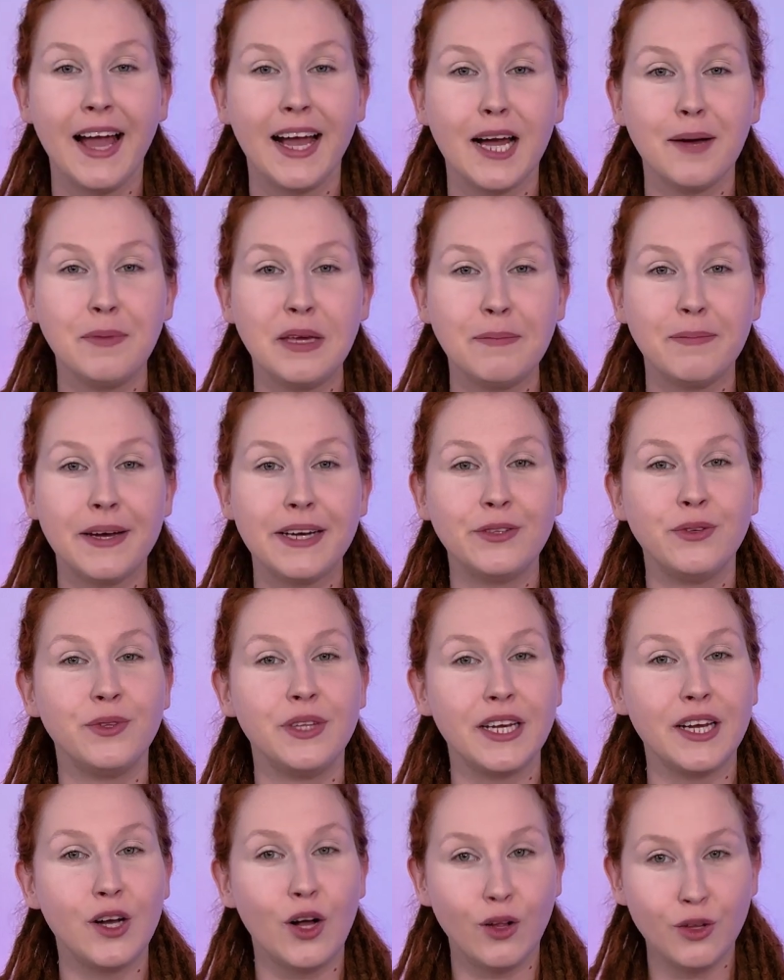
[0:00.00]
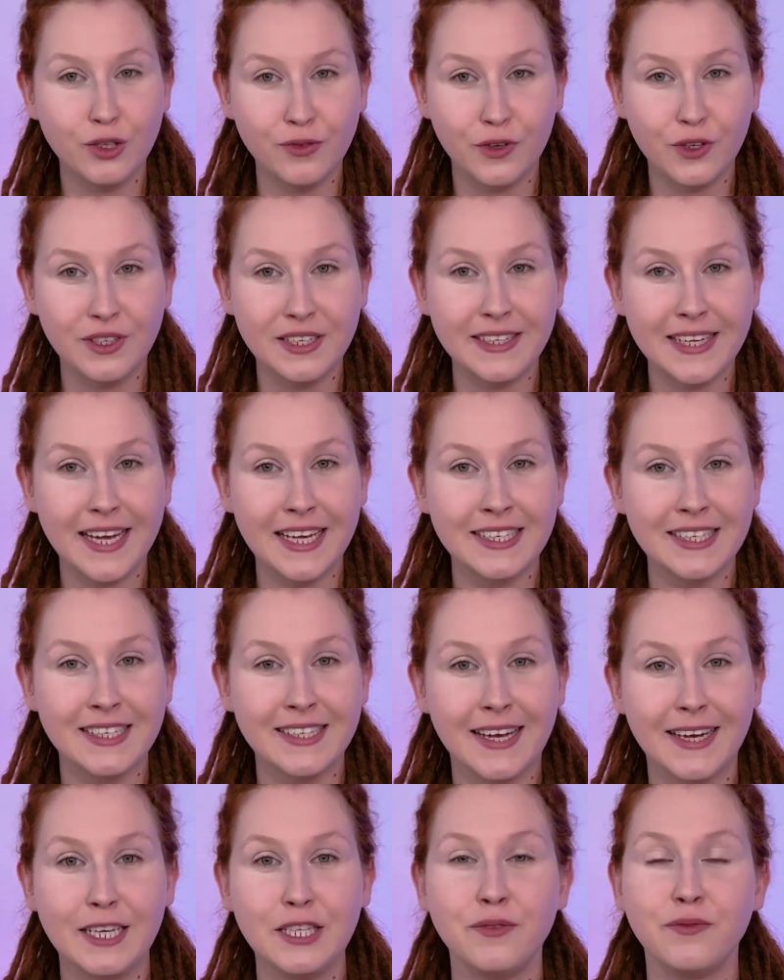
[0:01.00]
Coming back to the goals for this
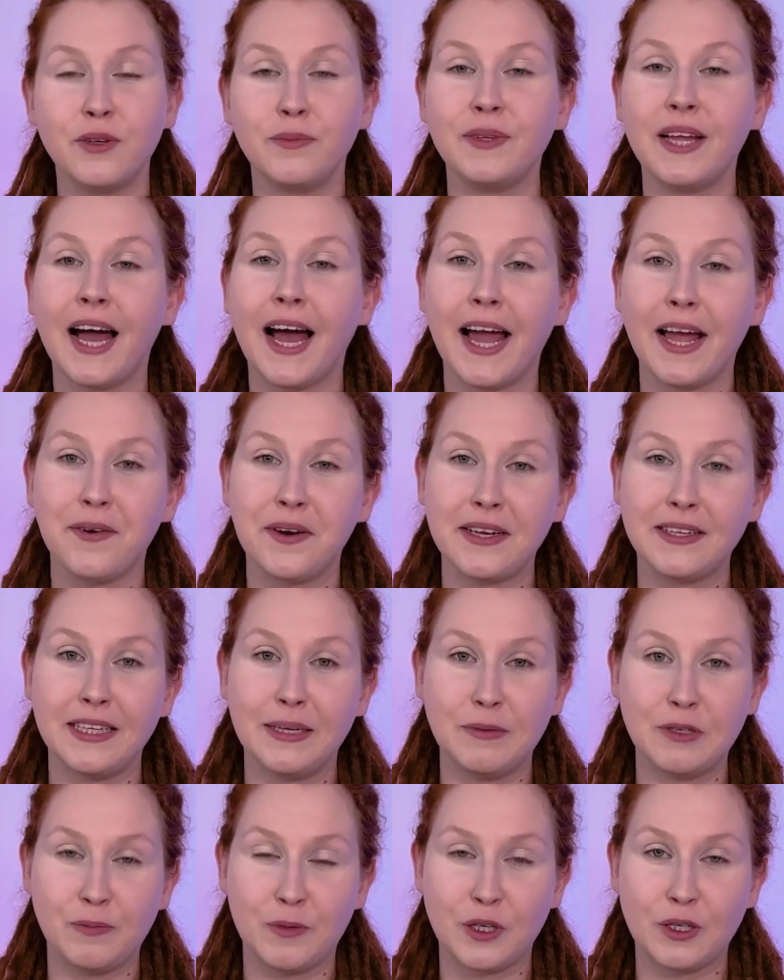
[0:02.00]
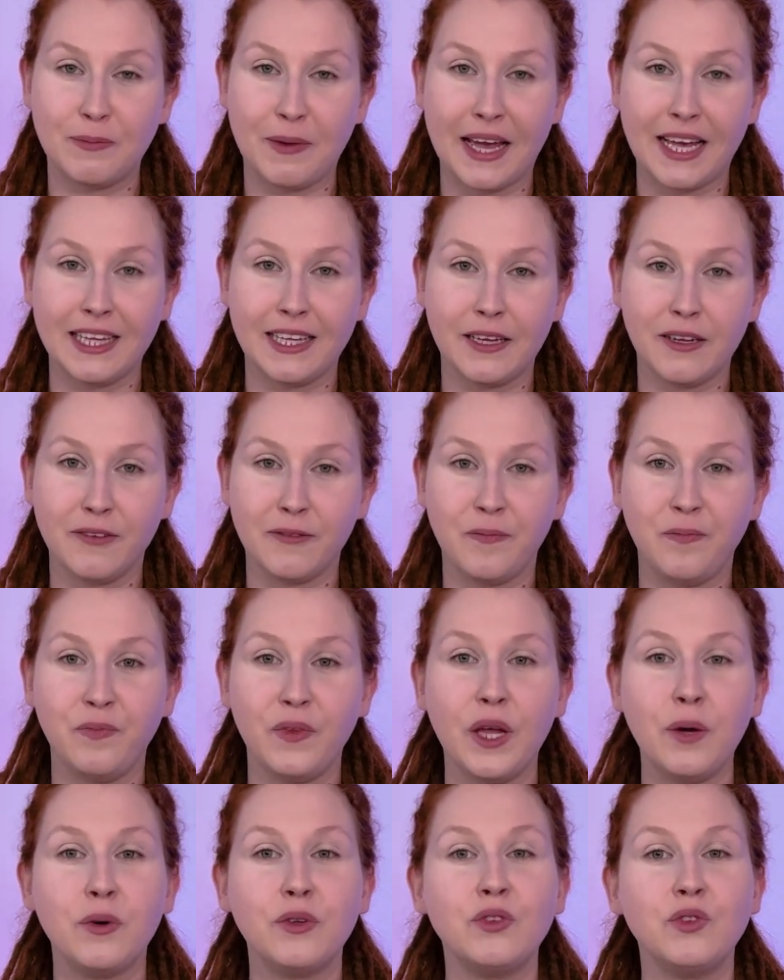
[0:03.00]
exercise from the hiring team's perspective,
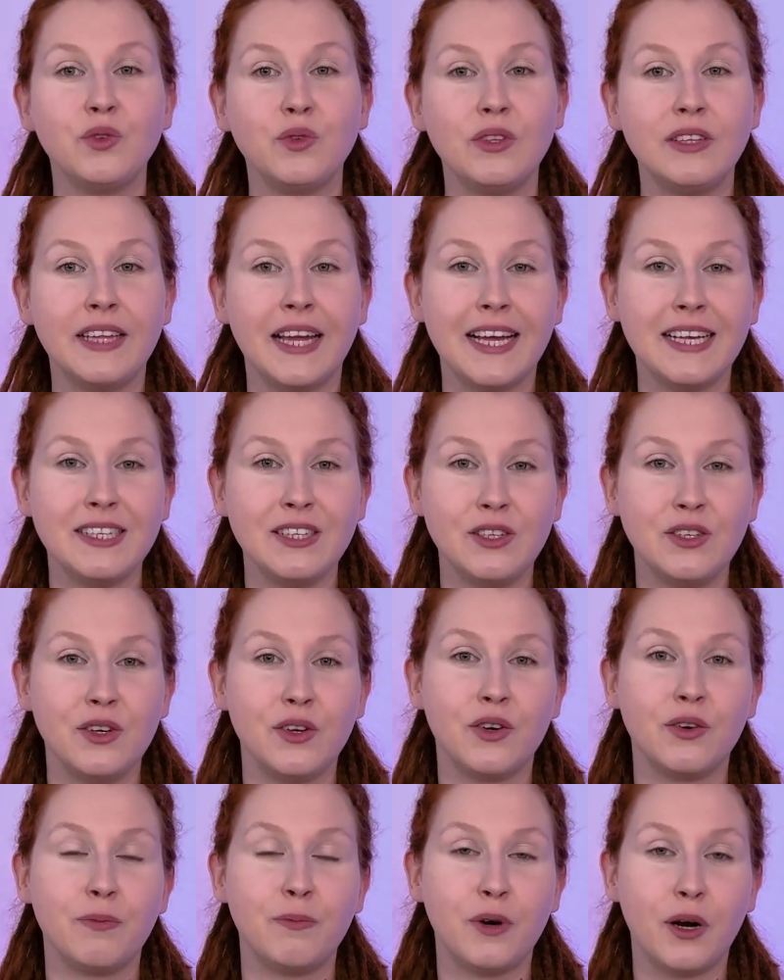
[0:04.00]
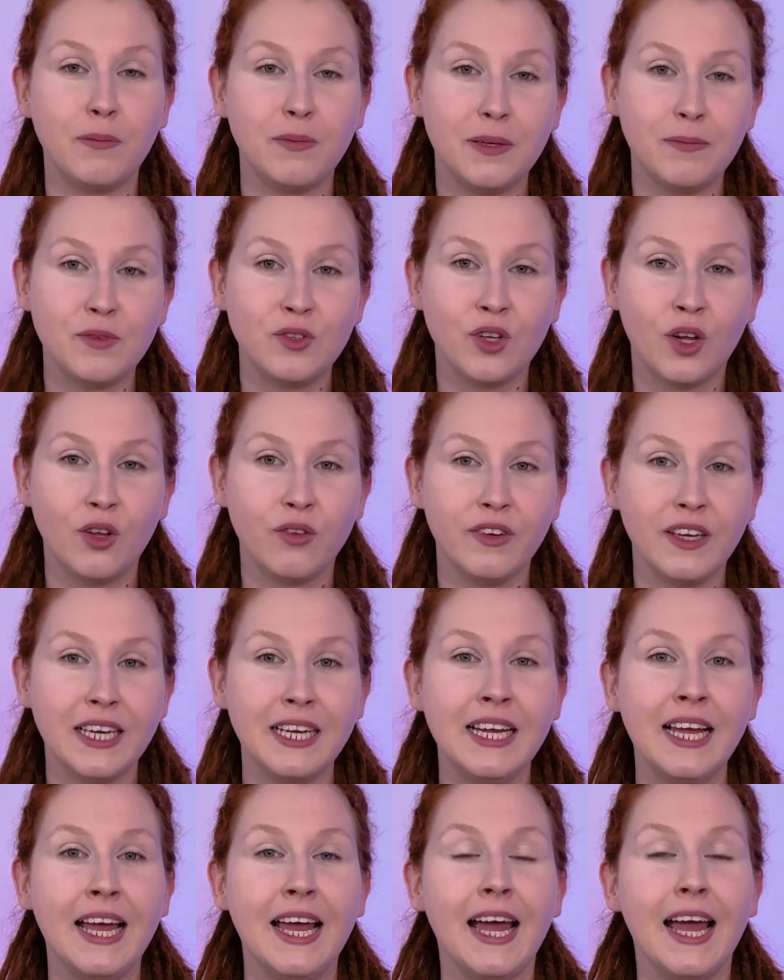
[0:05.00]
they want to test your problem solving
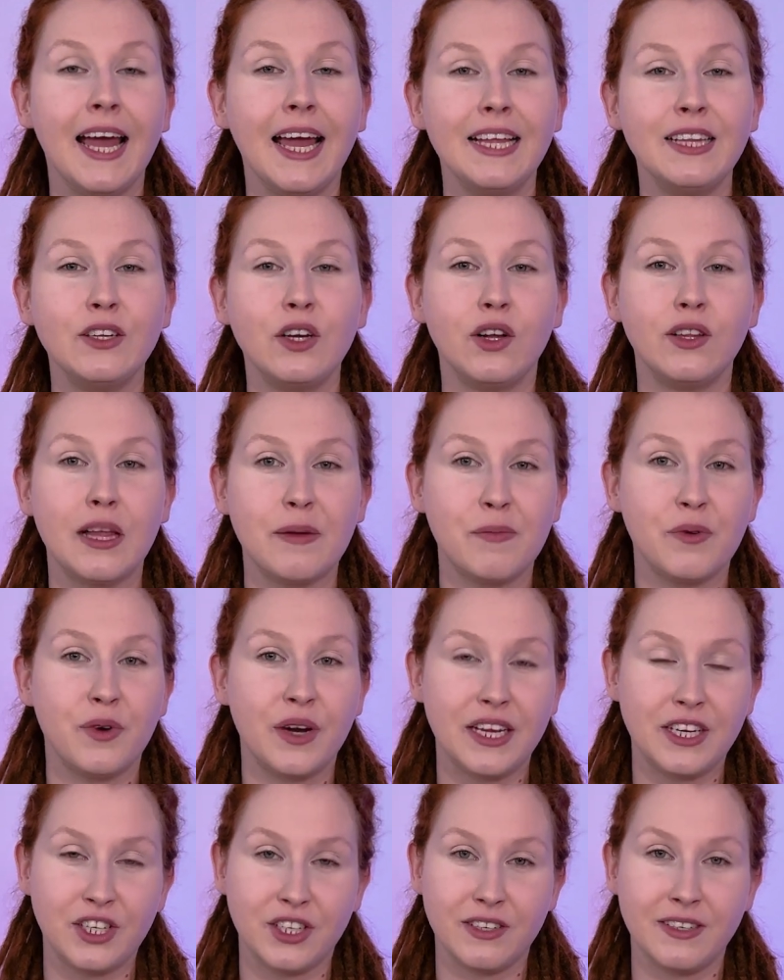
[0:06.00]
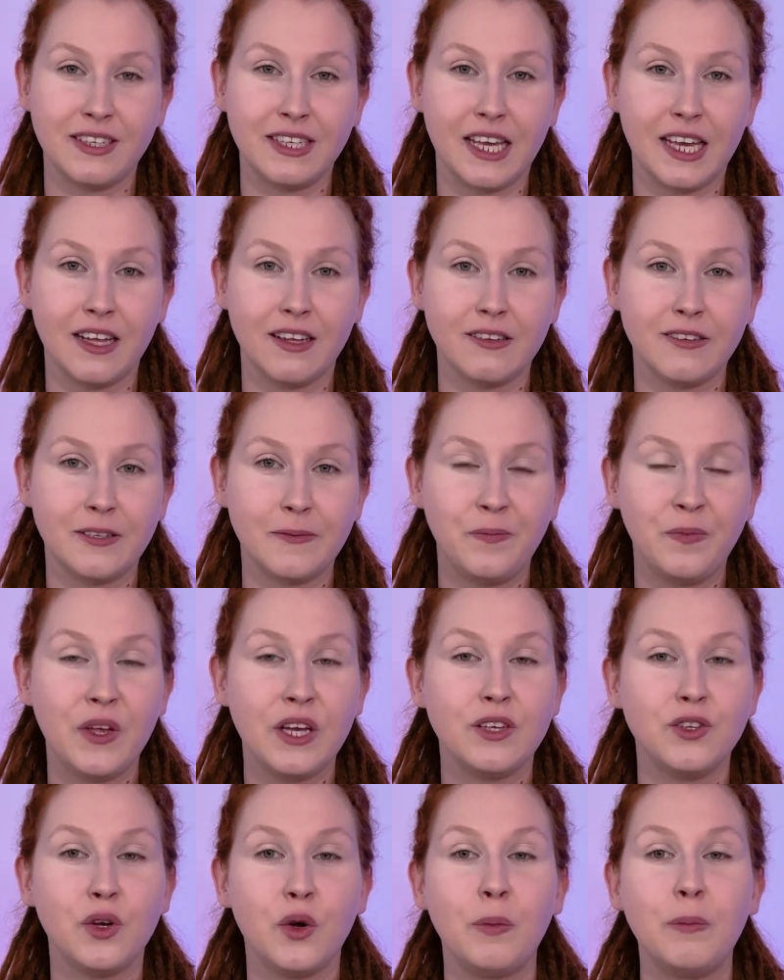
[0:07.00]
and collaboration skills.
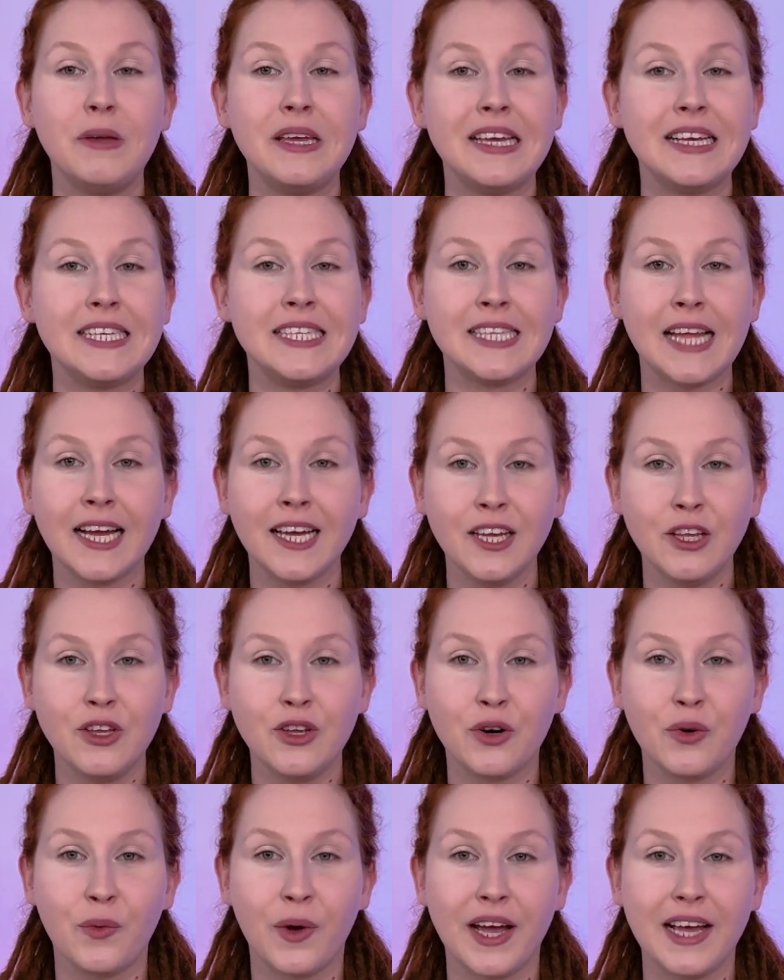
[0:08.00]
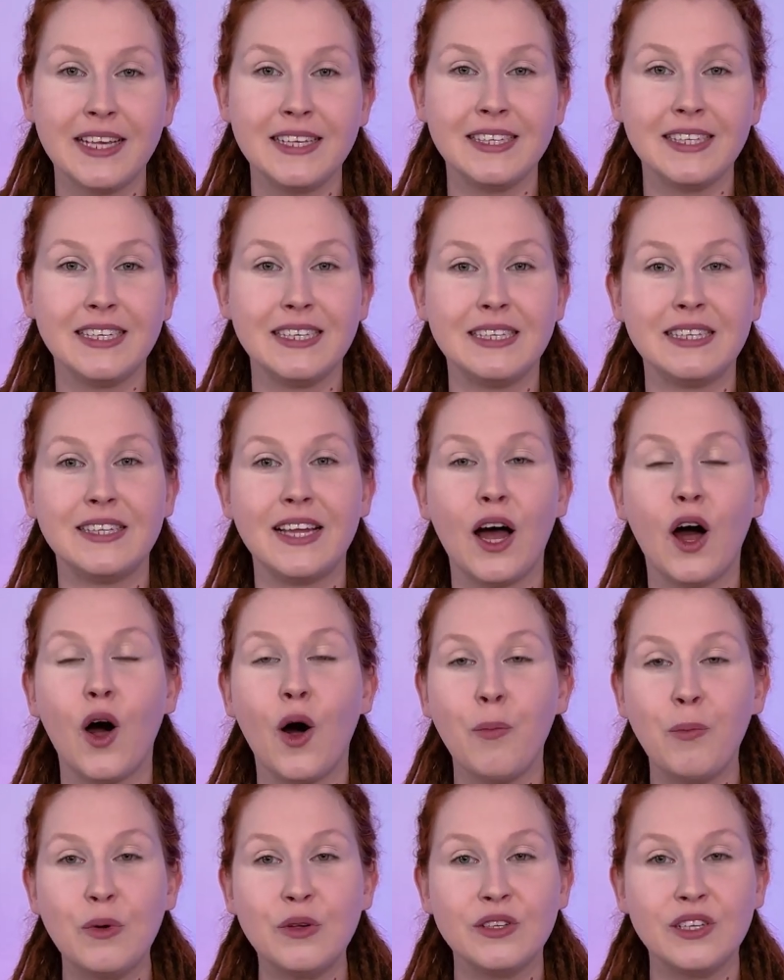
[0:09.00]
So being stuck in your ways is the
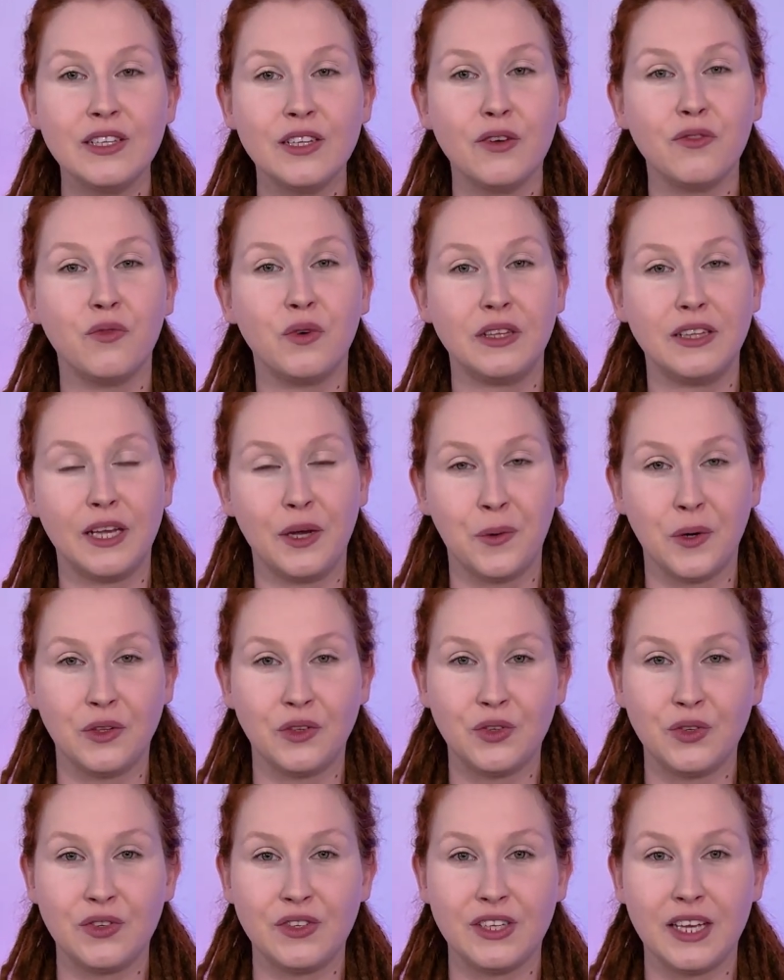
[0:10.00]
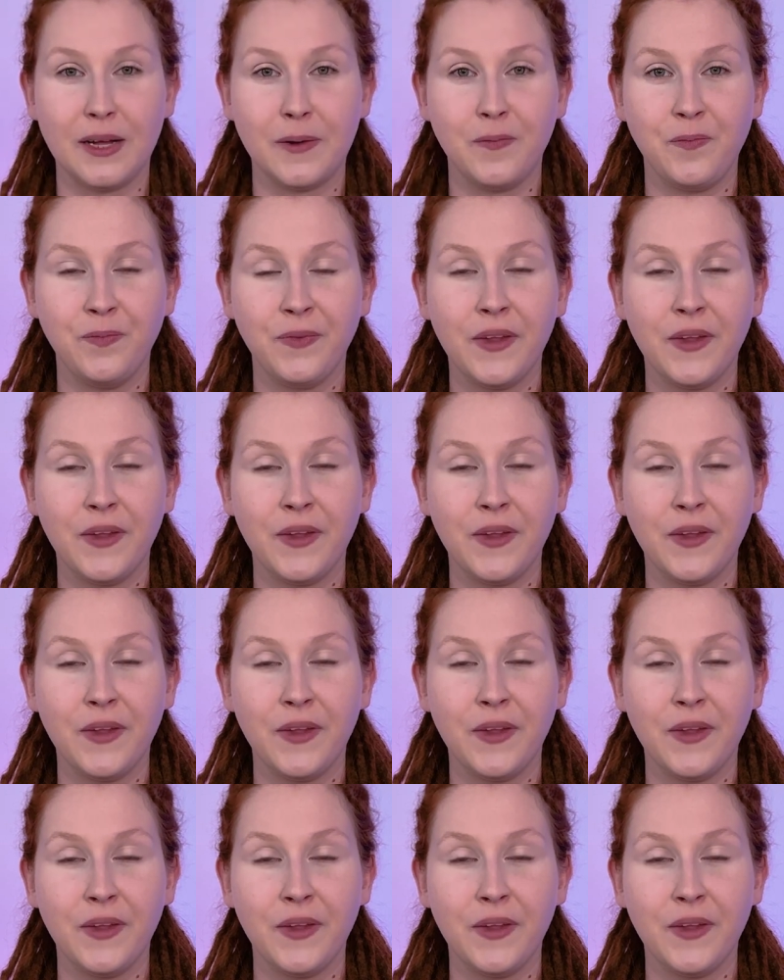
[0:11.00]
opposite of what they want to see.